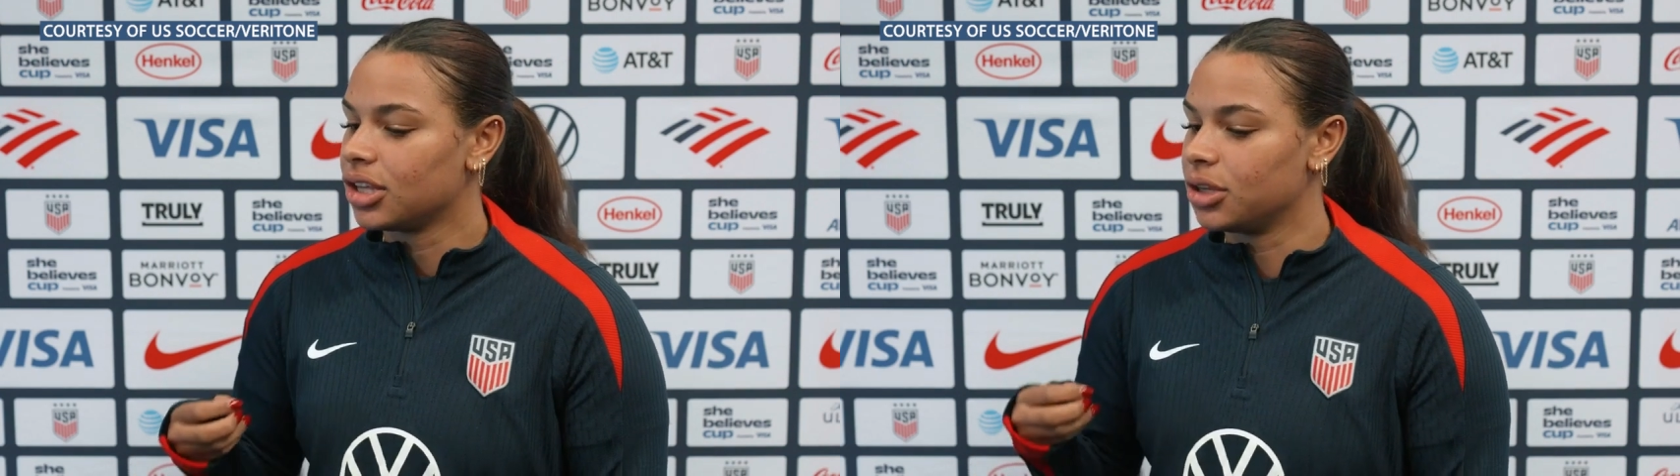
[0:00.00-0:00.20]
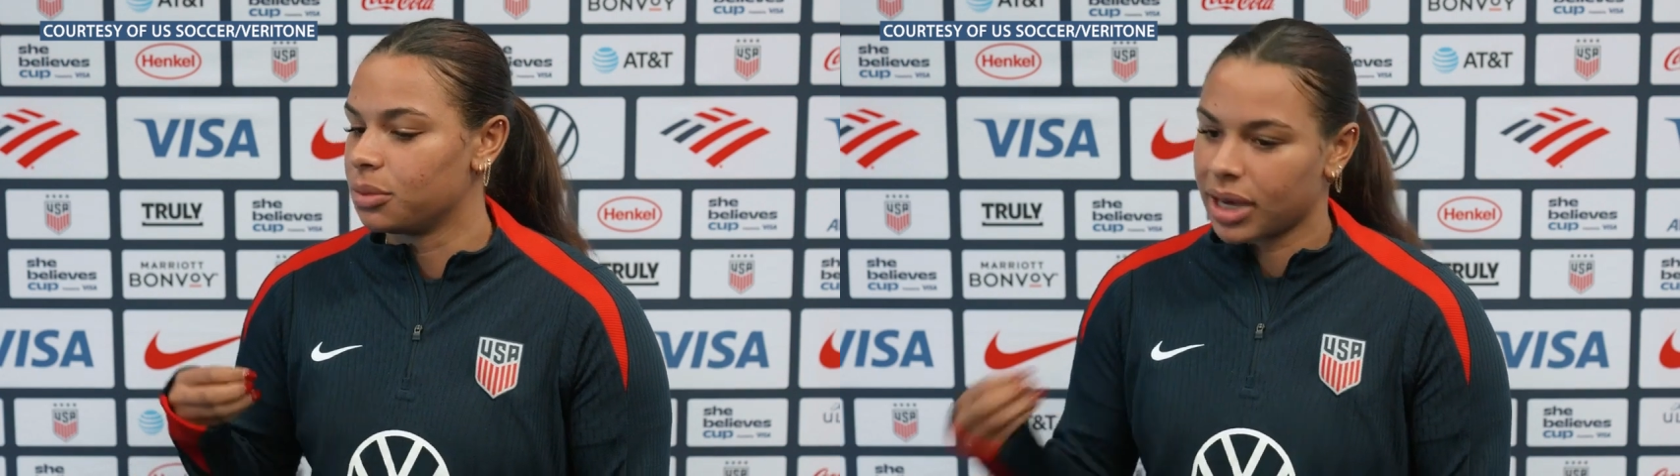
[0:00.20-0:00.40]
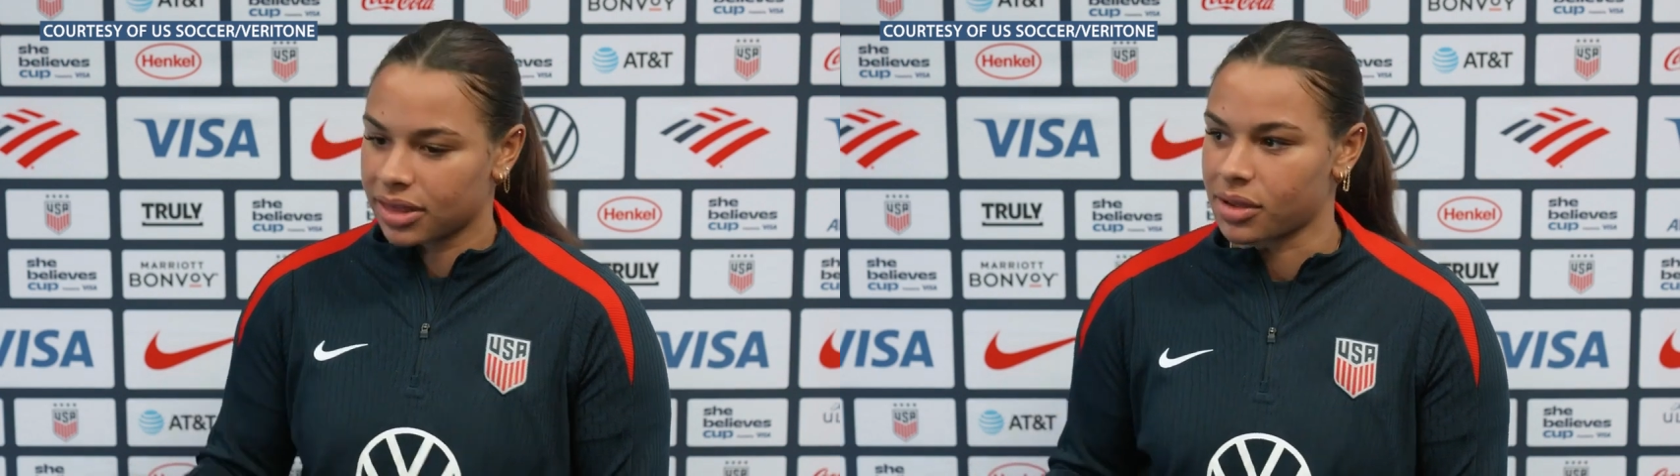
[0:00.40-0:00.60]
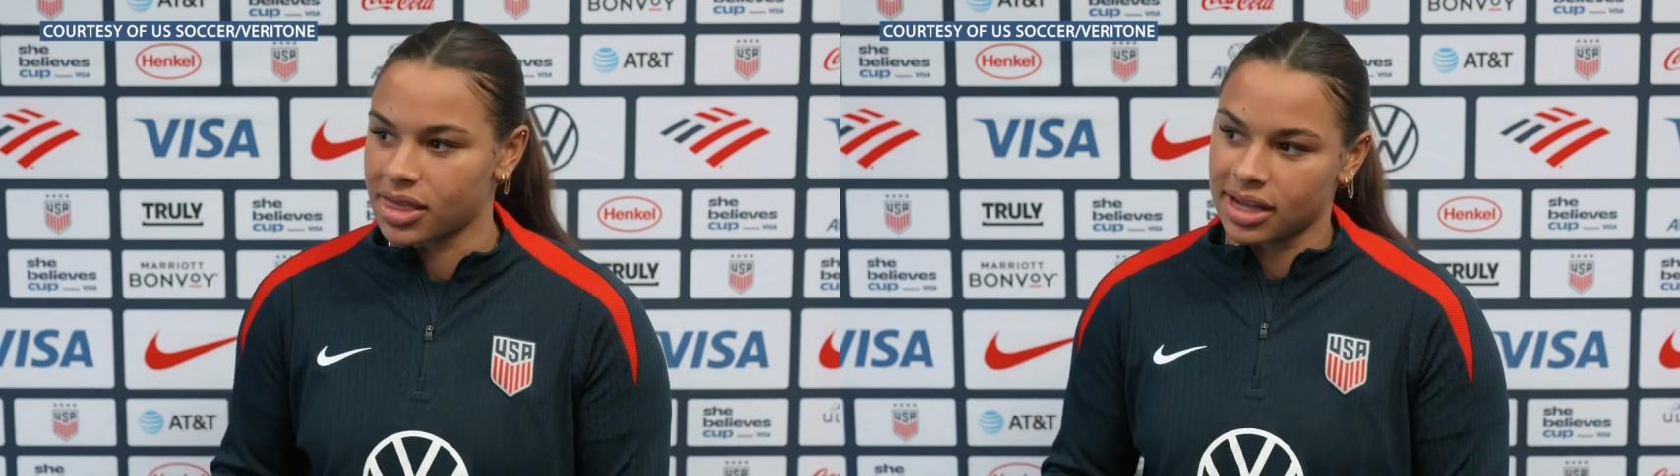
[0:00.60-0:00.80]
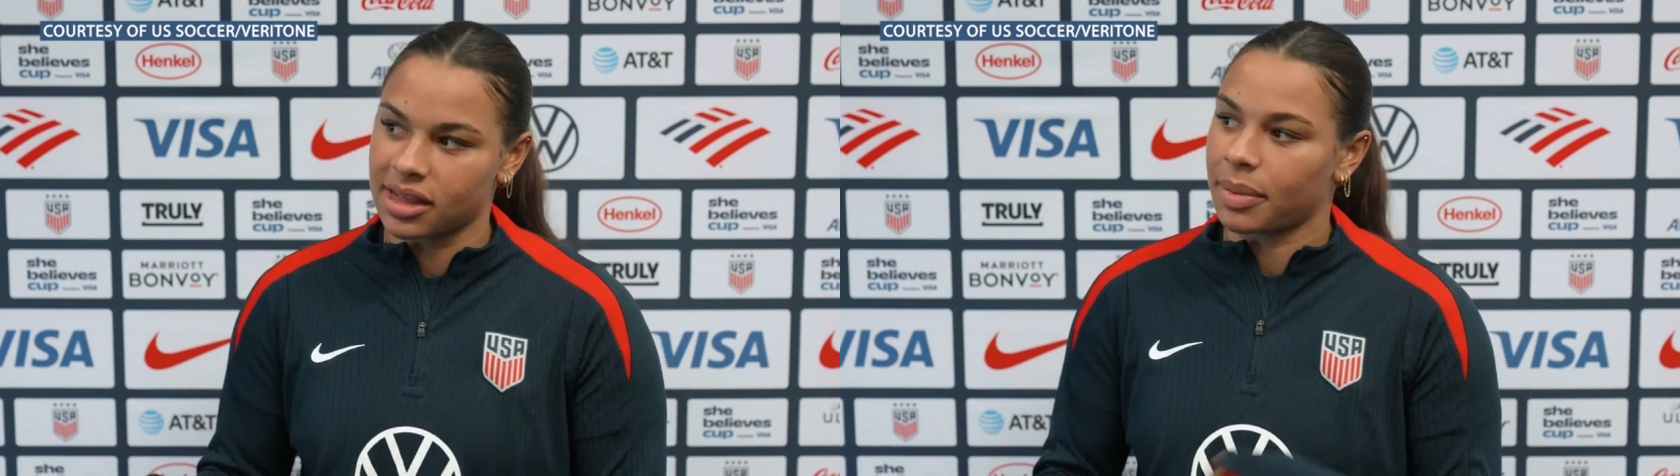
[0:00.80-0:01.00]
you pick those
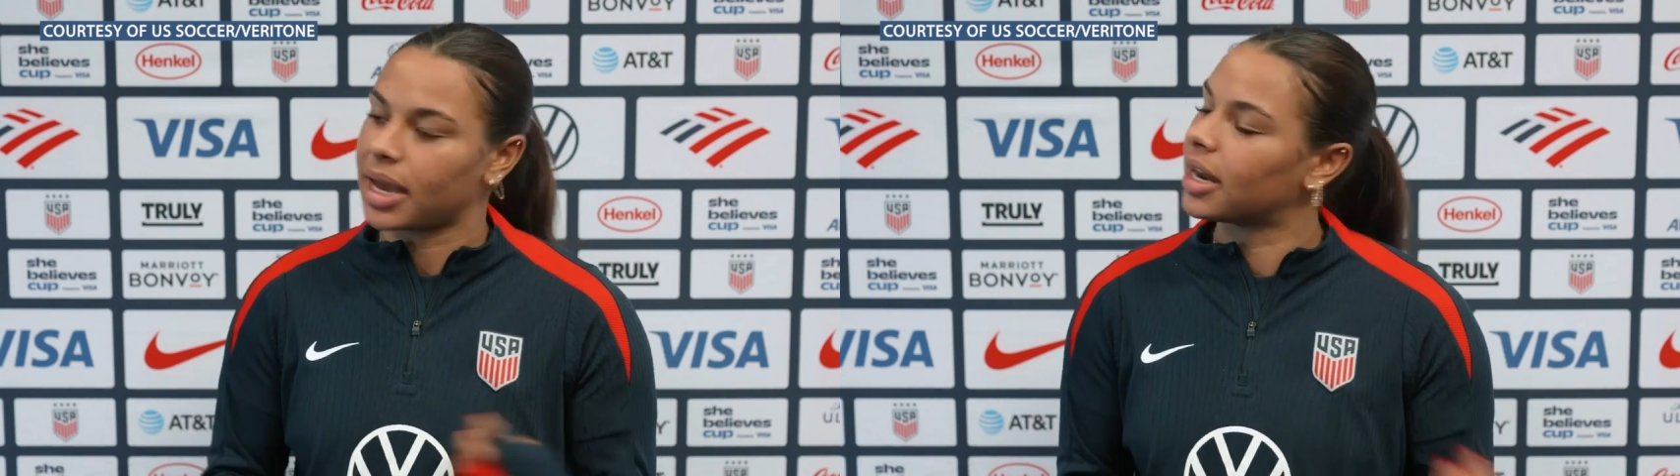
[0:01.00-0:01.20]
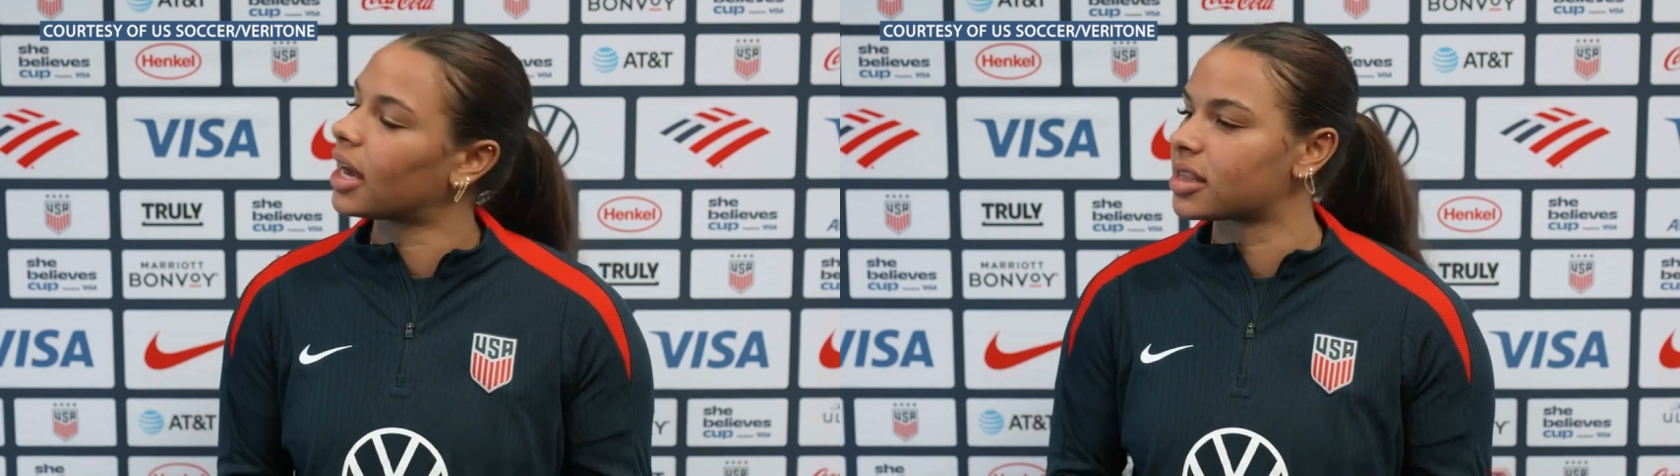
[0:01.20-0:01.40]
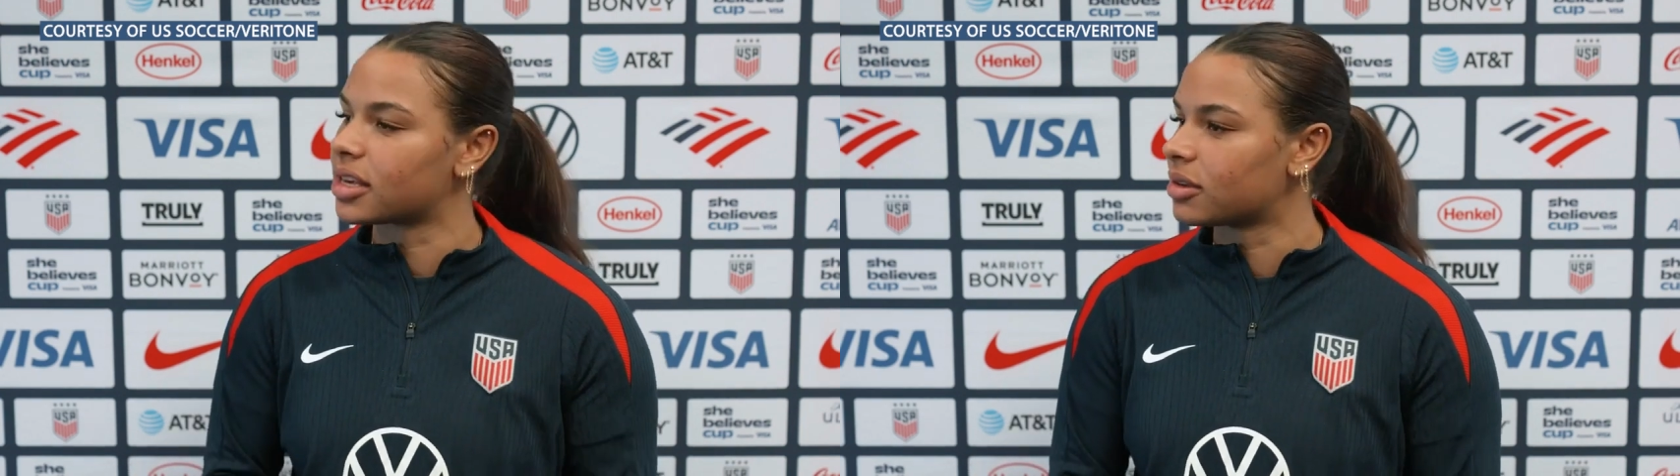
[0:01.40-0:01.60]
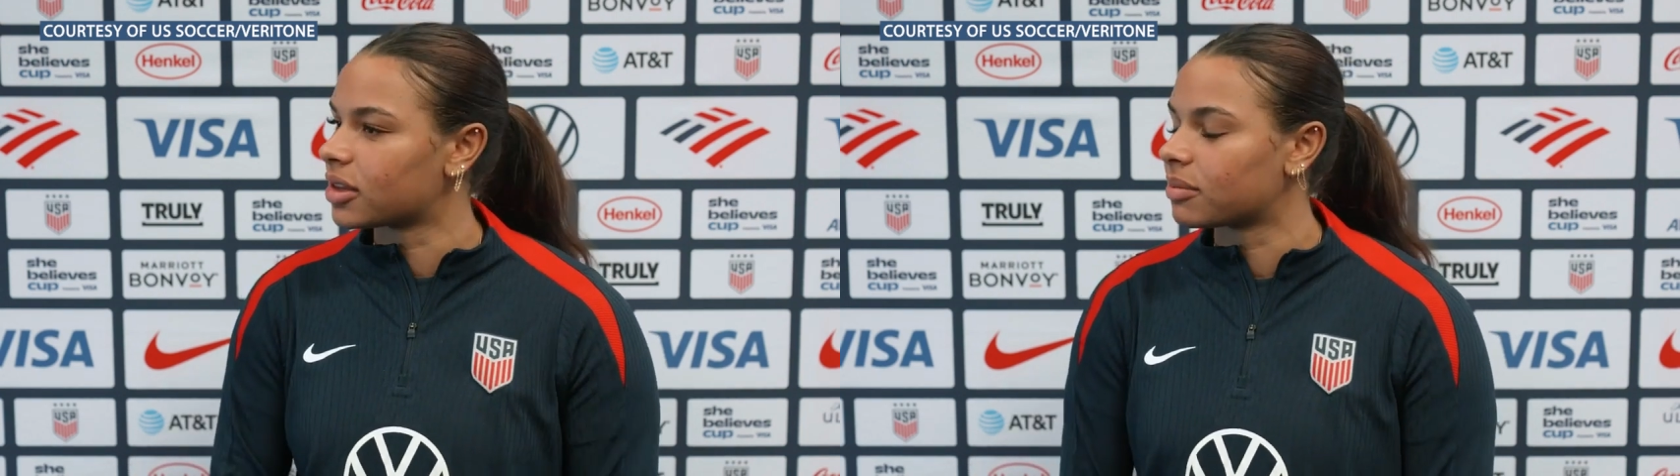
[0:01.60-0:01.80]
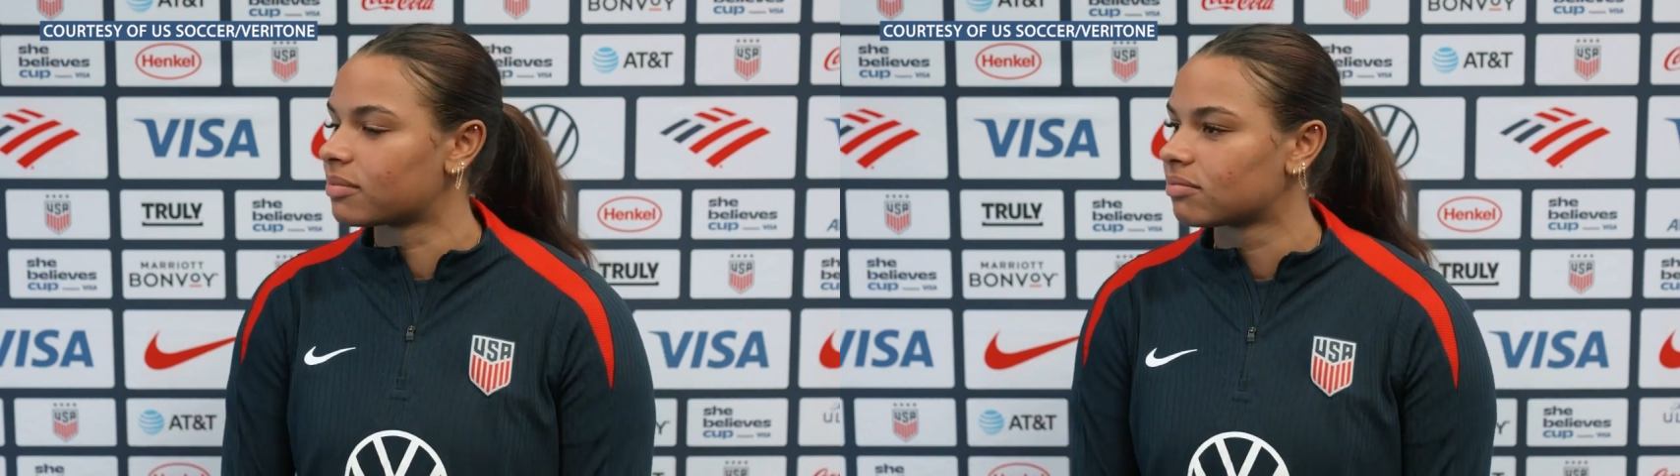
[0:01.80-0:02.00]
things up and execute
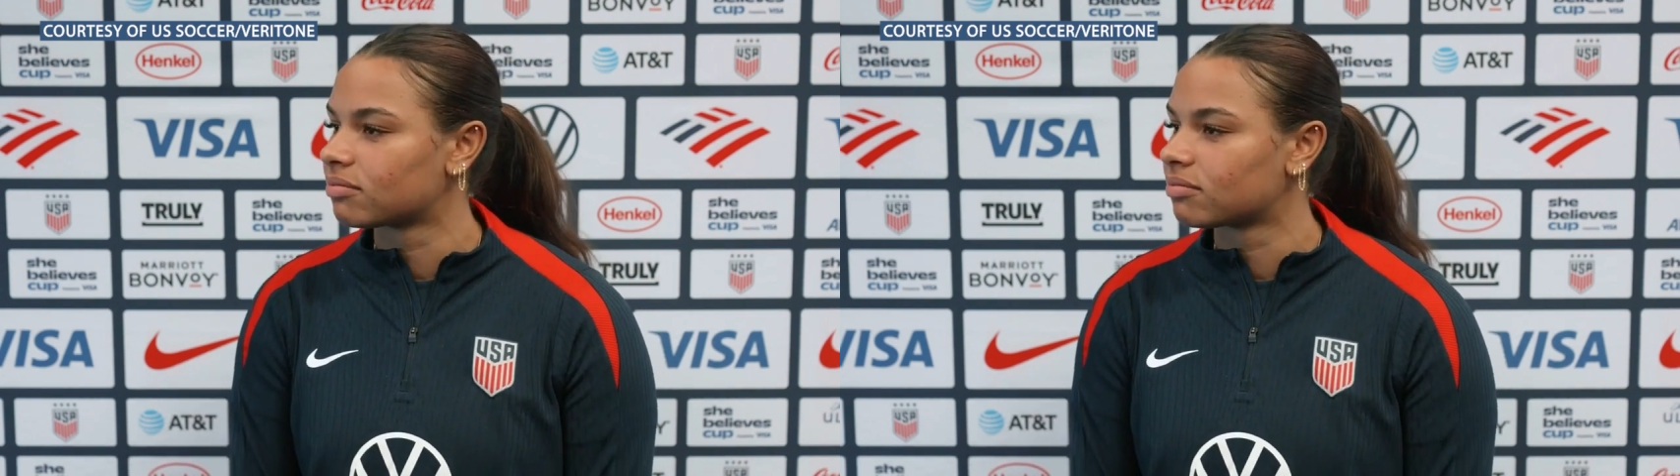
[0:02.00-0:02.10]
them.